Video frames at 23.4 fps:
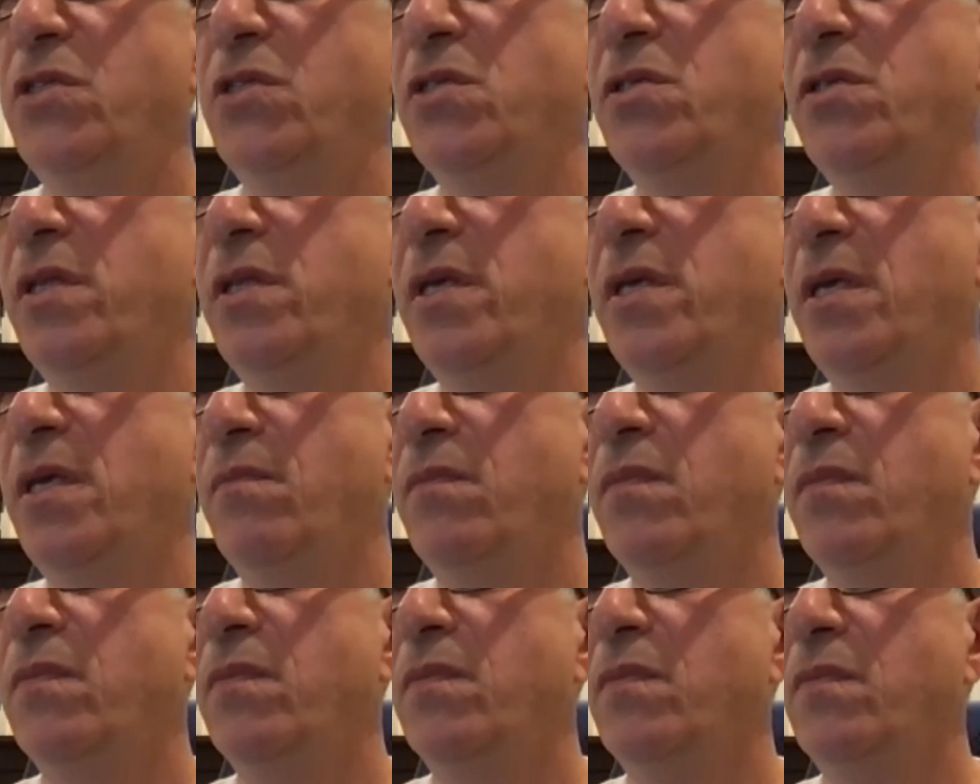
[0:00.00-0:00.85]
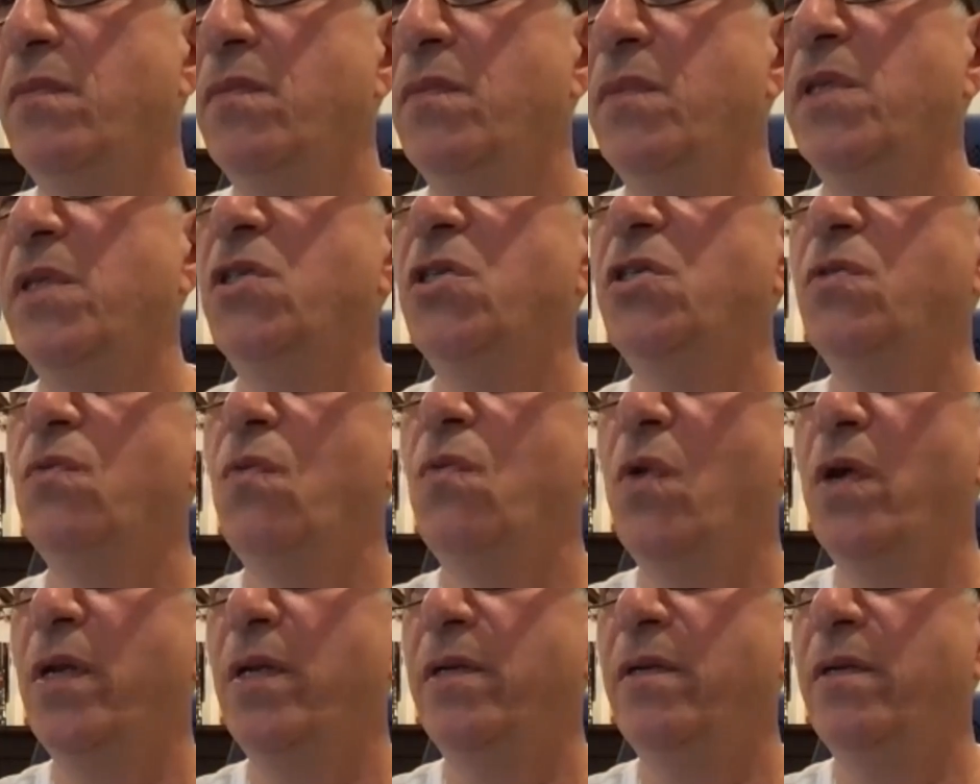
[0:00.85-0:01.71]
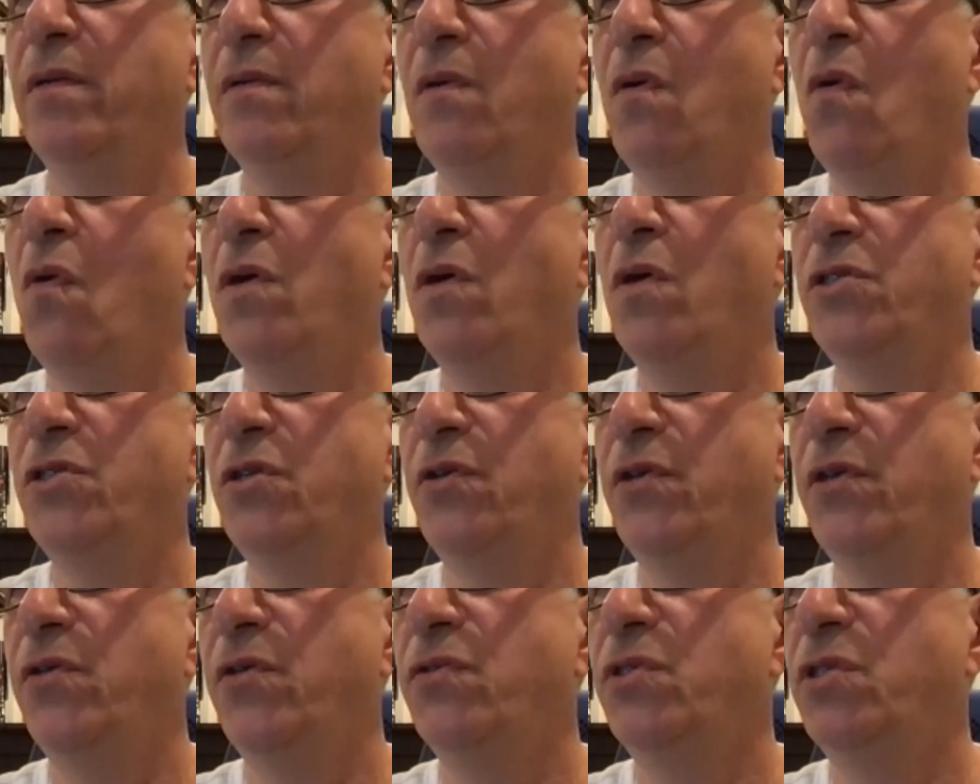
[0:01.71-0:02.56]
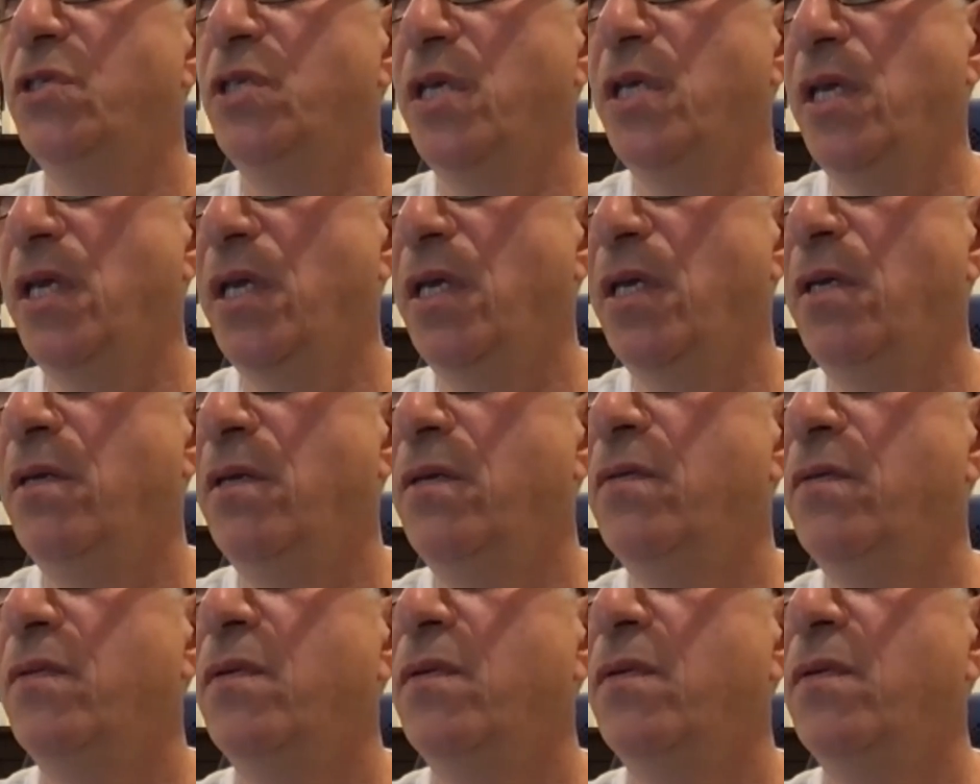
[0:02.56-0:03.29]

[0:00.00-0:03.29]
is what also you see